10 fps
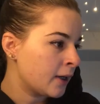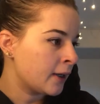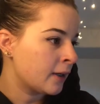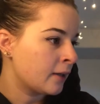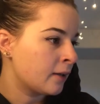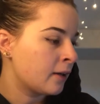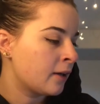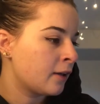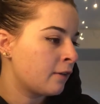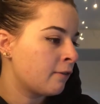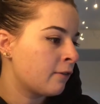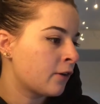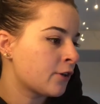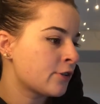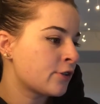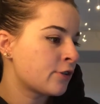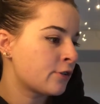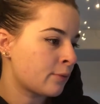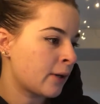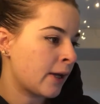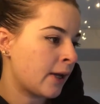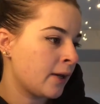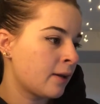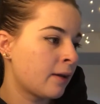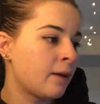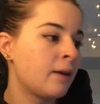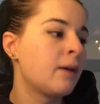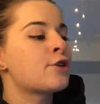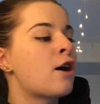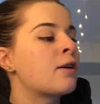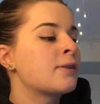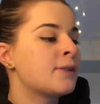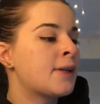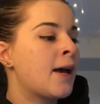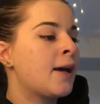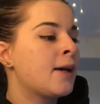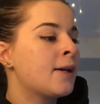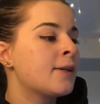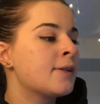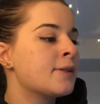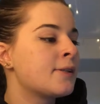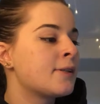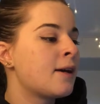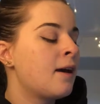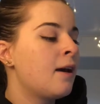In verse 3, the song says,